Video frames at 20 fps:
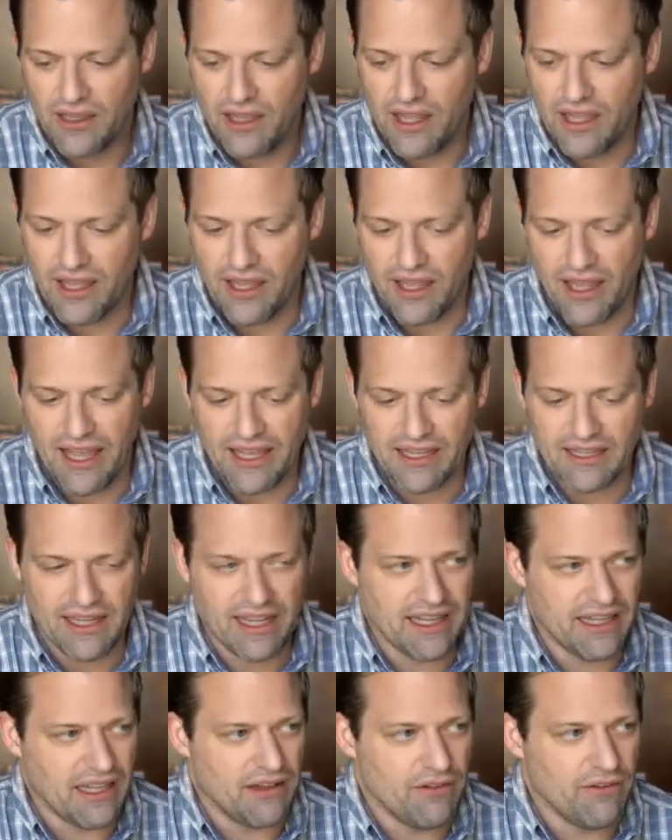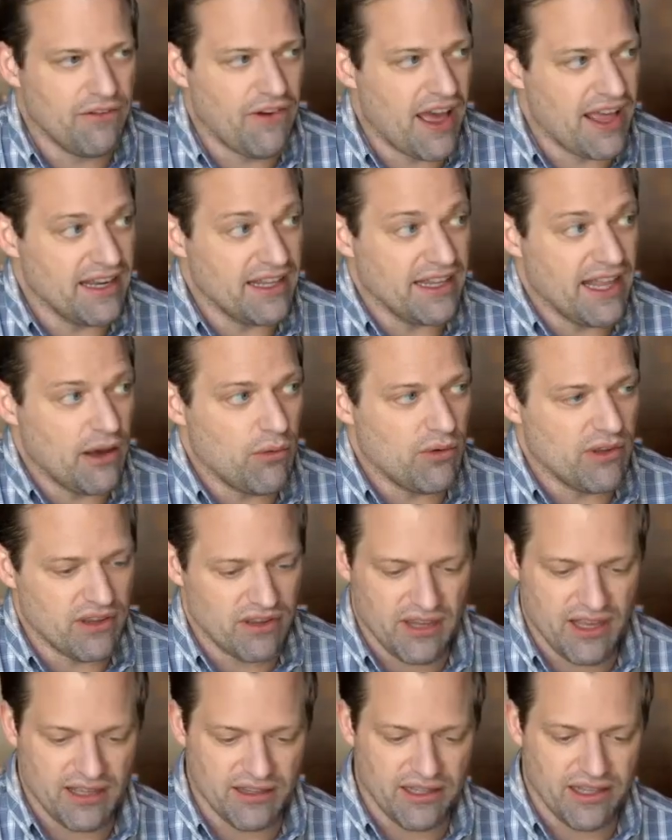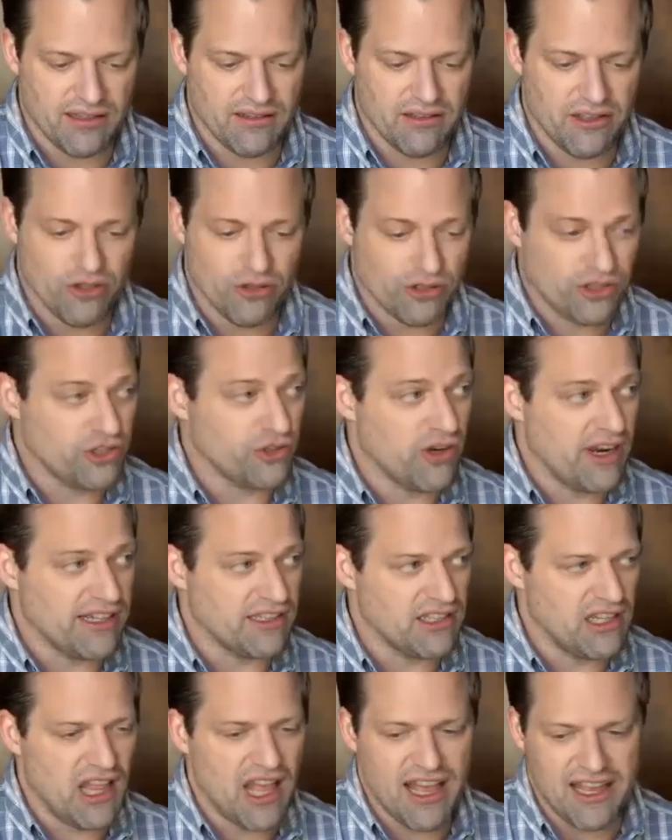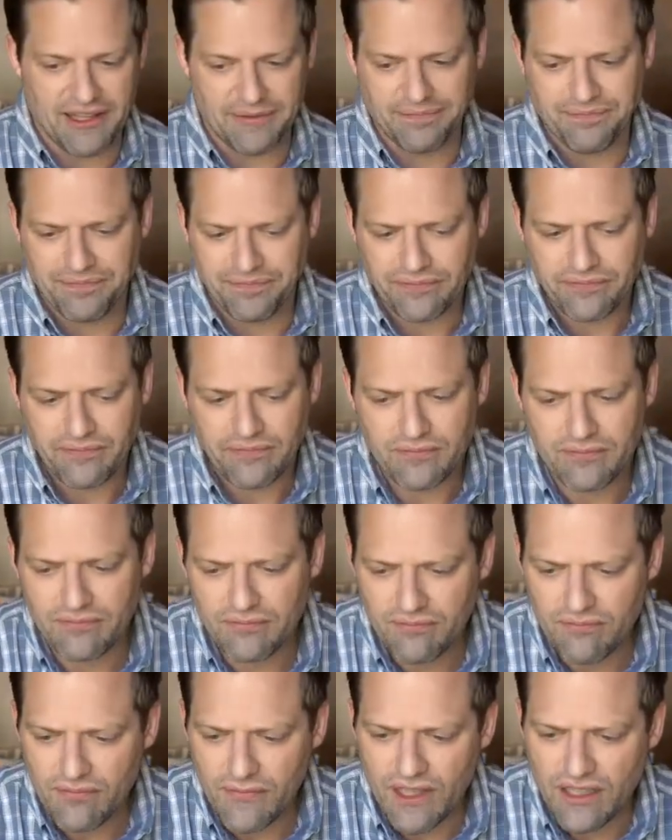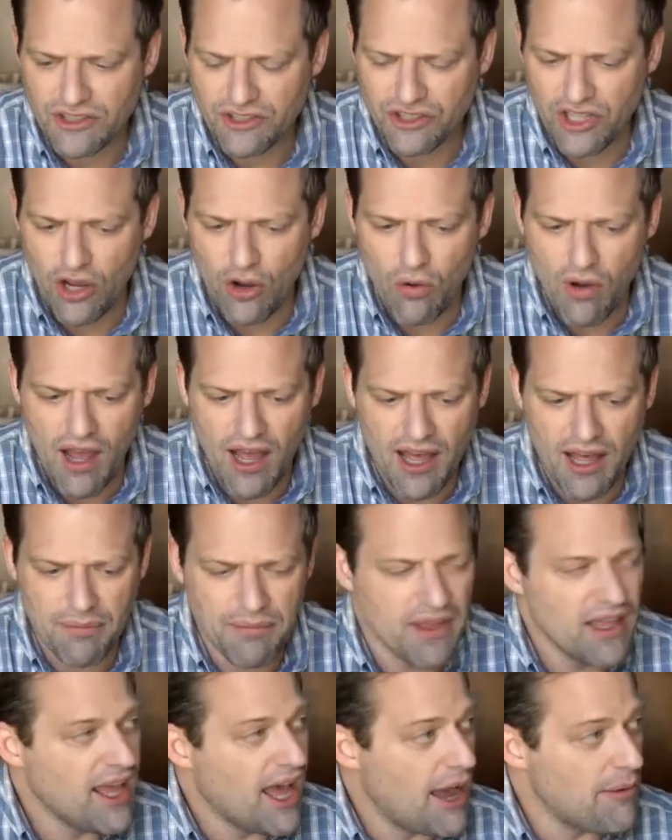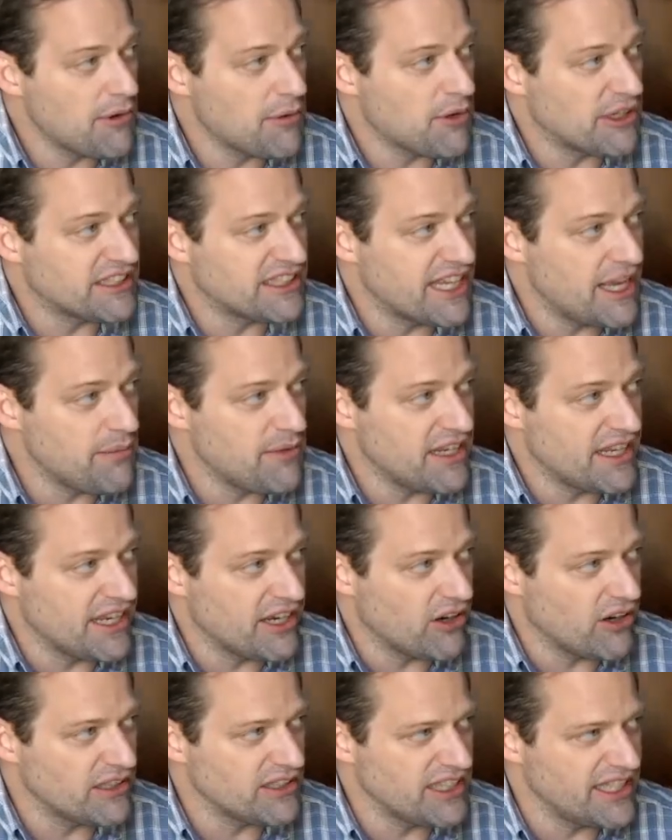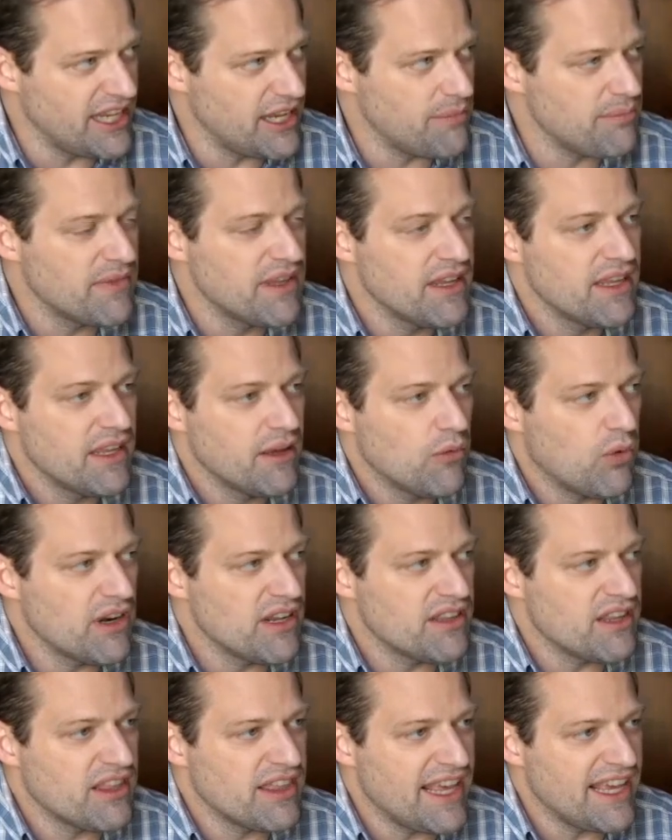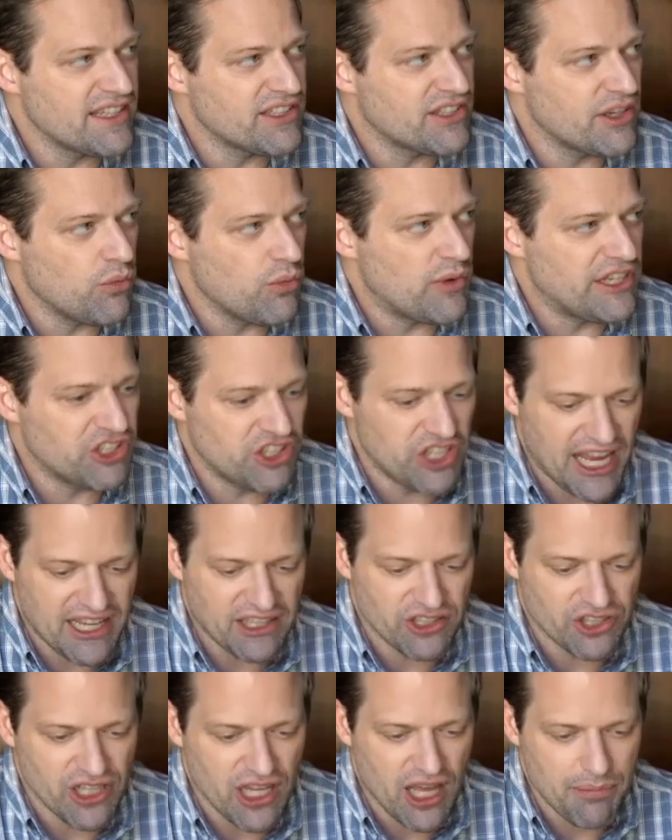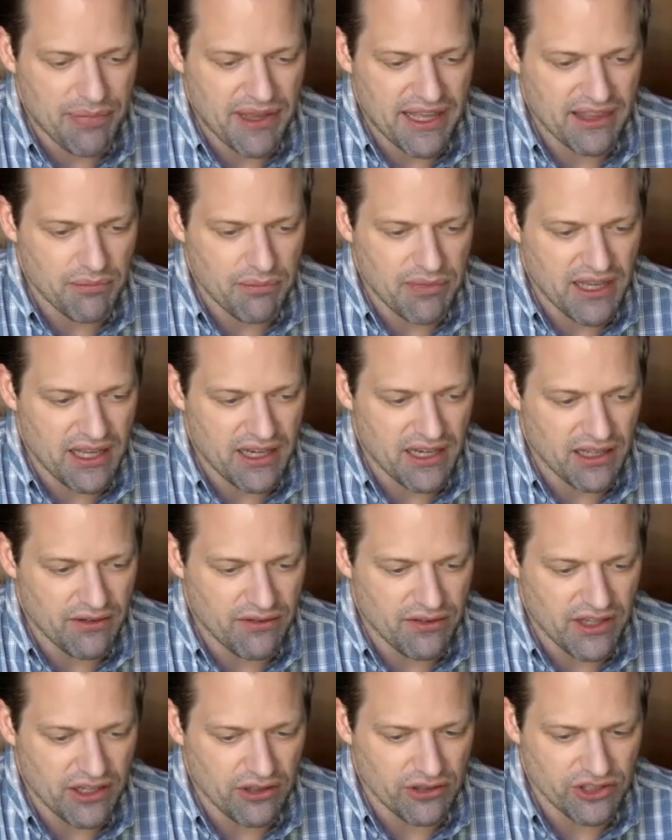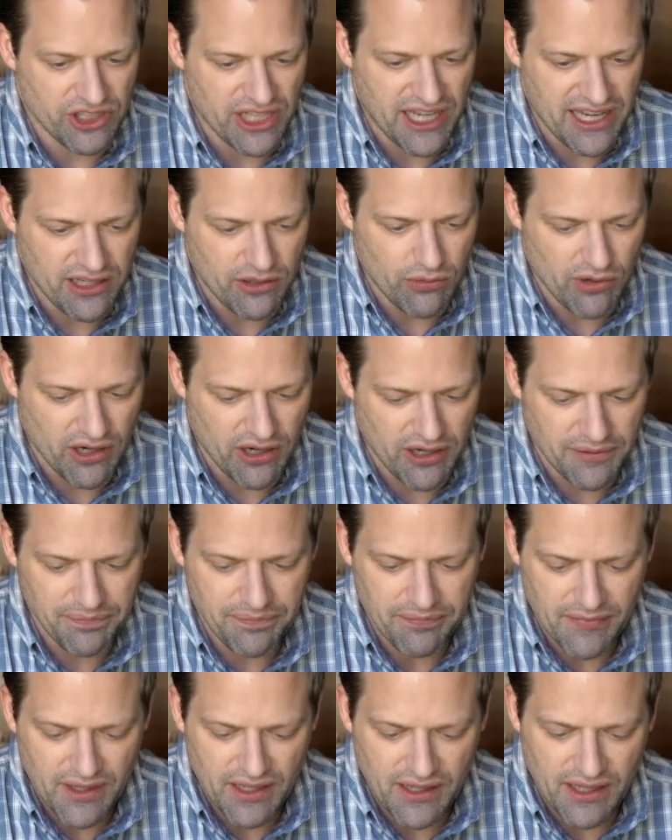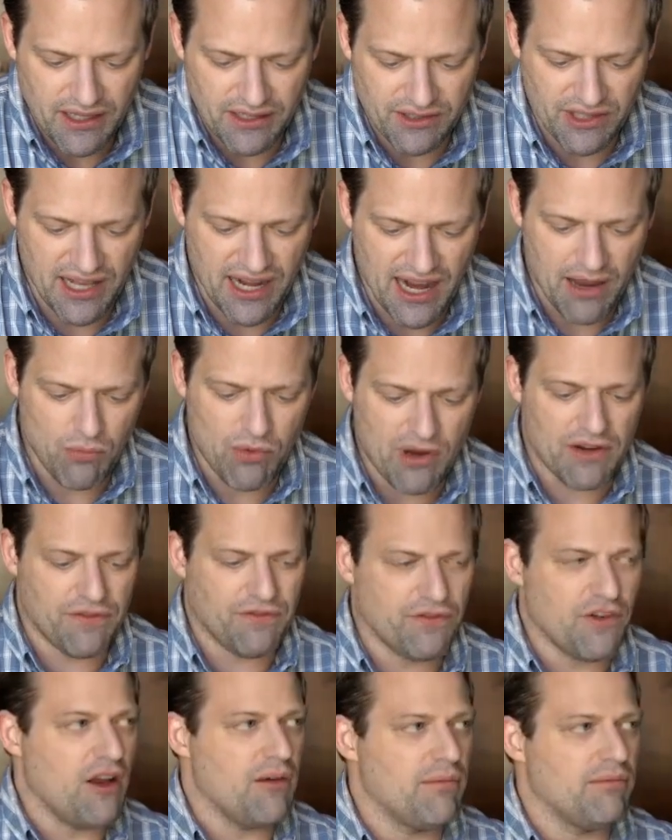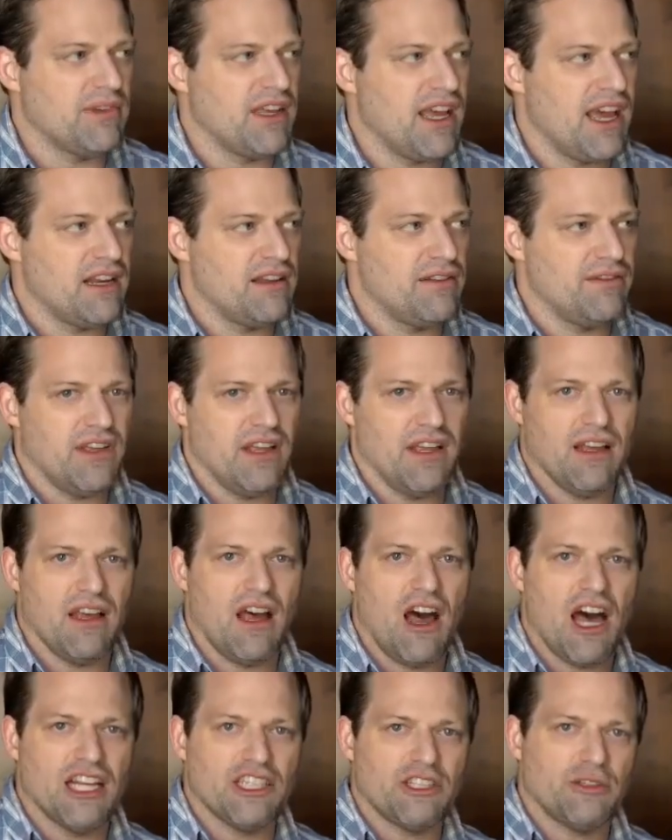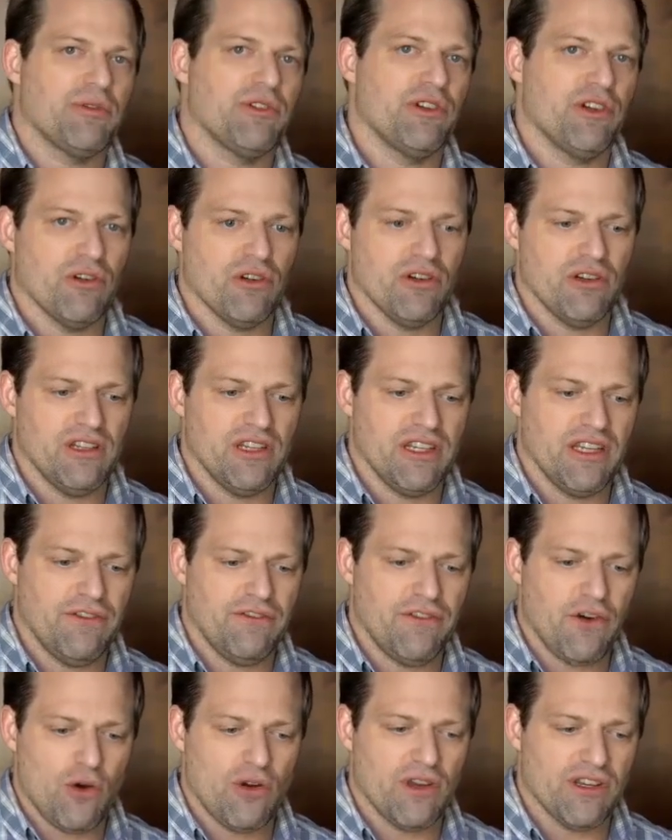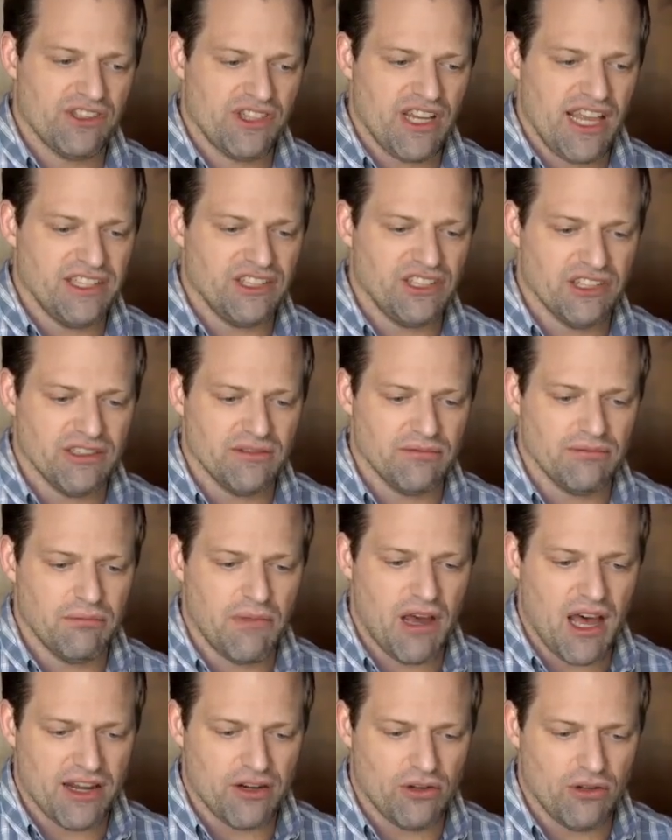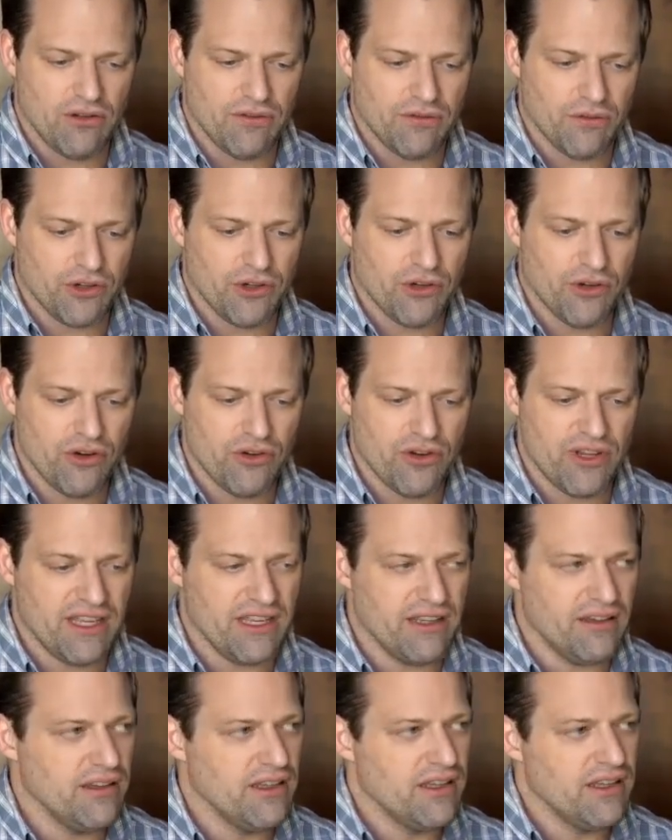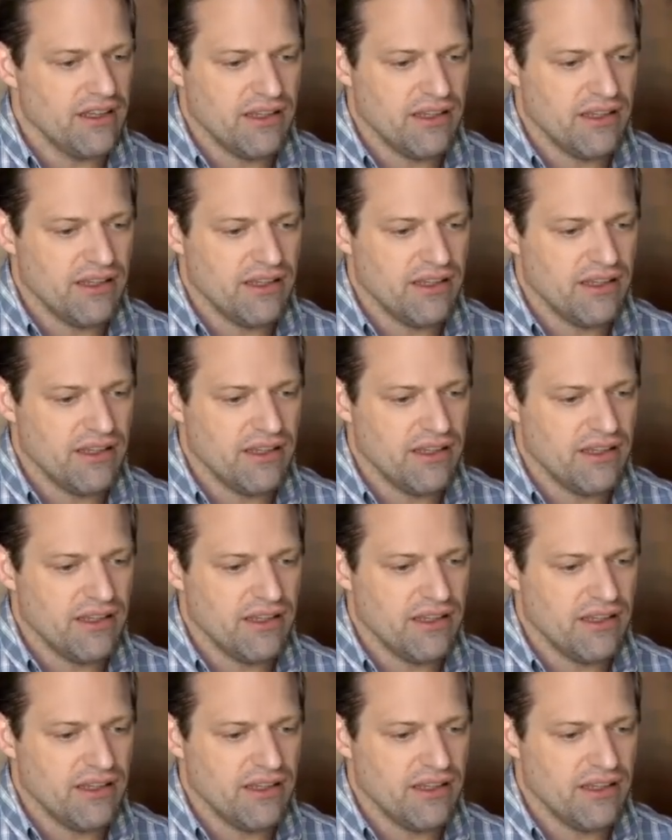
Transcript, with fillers: Uh, and and then finding that one thing that your strengths lie in. So um, I'm going to bring Tim in here. And Tim, one of the things that we changed up at the beginning of the year in January is that I went from kind of a entrepreneurially focused agent model of recruiting,